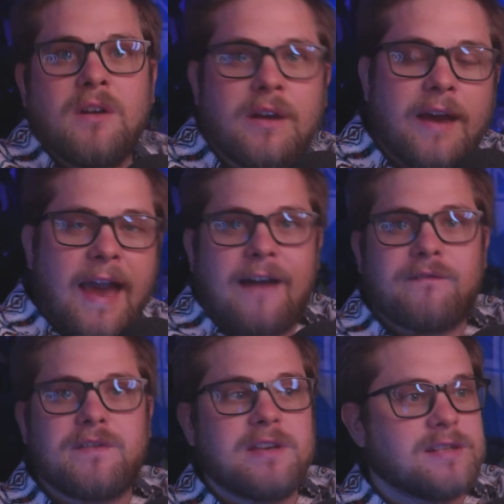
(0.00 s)

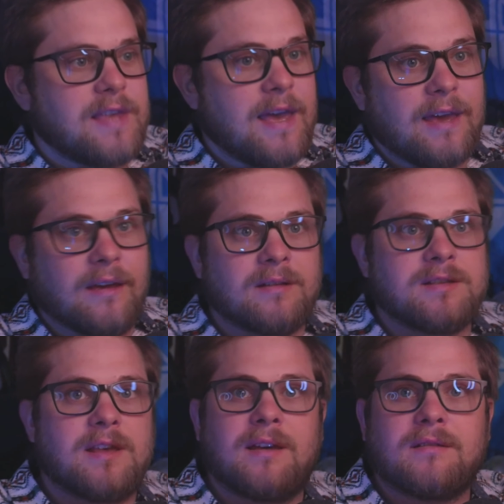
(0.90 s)
have these things
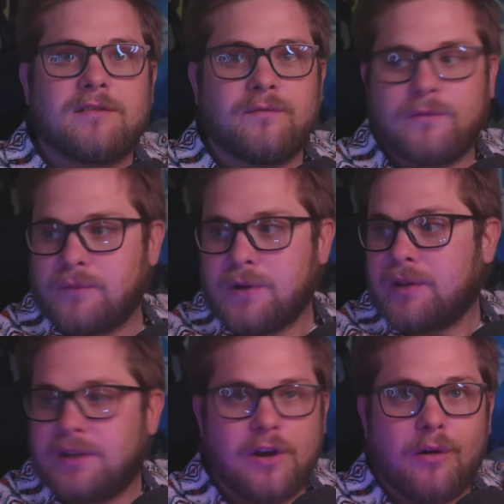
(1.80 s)
that
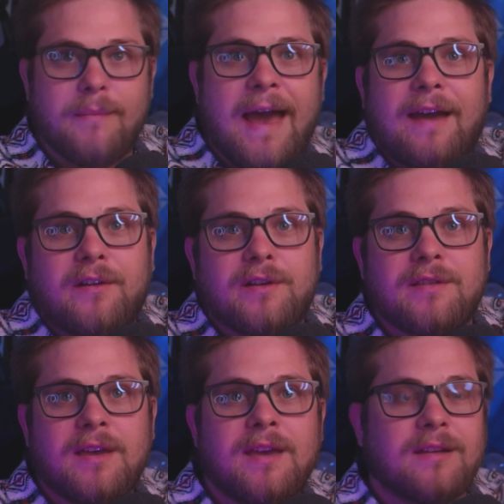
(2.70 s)
really don't matter in
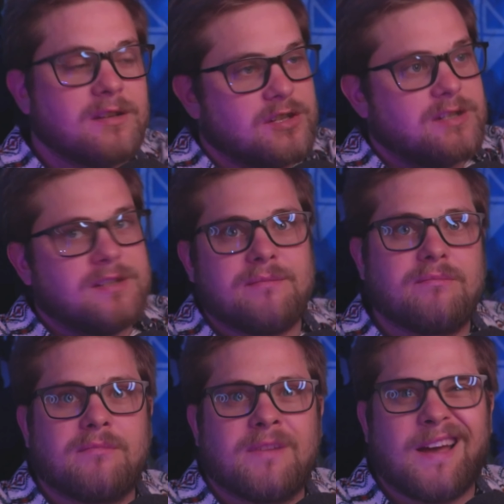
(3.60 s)
the end. It's just
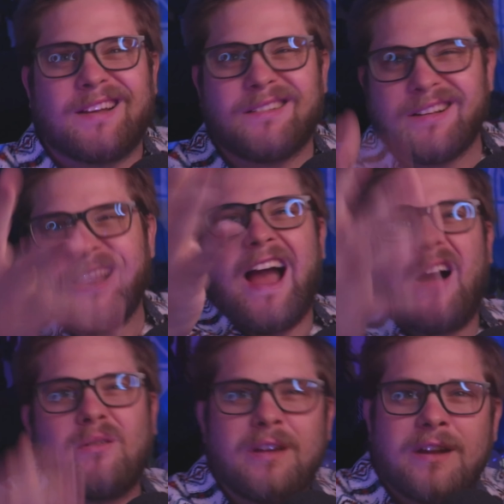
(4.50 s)
kind of
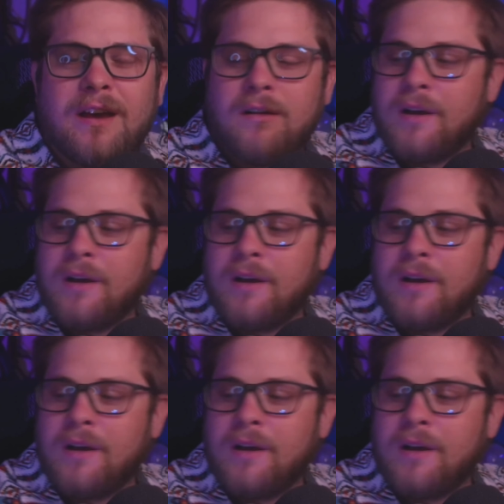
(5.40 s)
clout, you know?